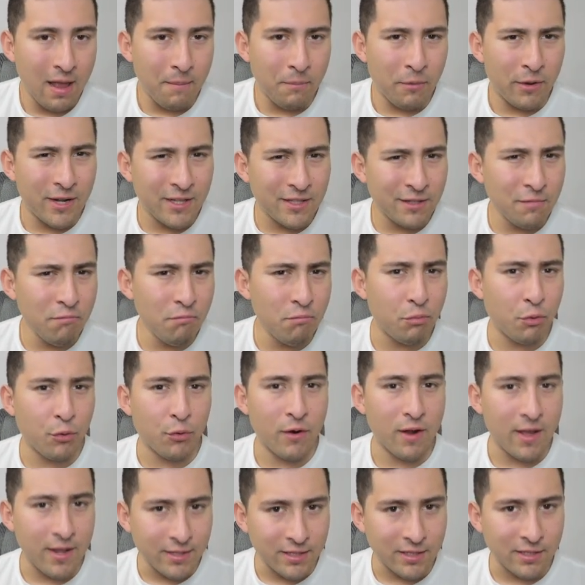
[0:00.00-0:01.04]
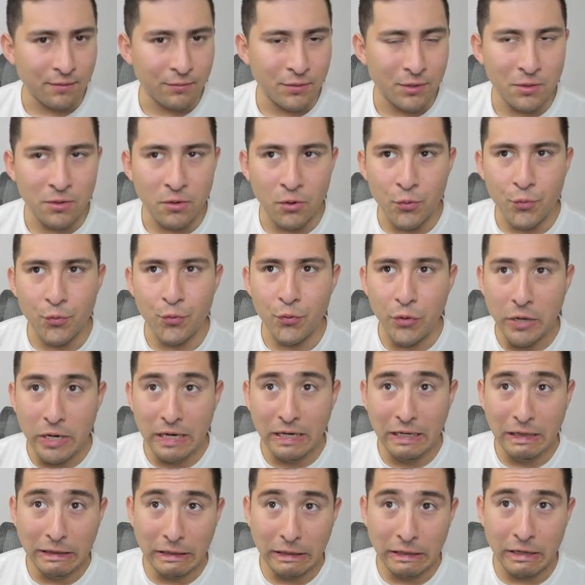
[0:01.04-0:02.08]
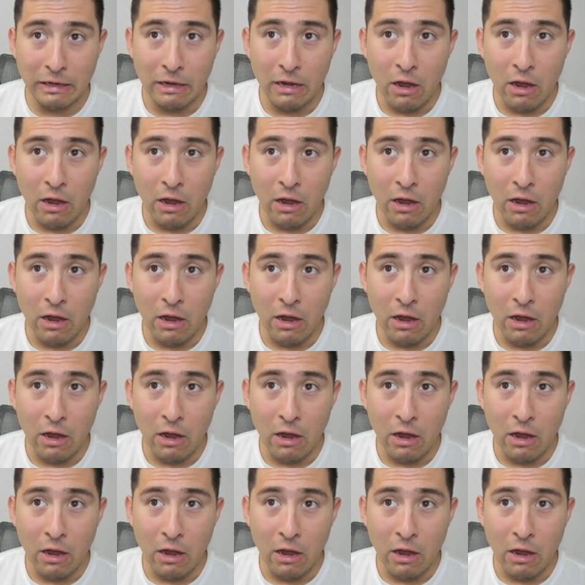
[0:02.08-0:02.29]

But it's impressive to know really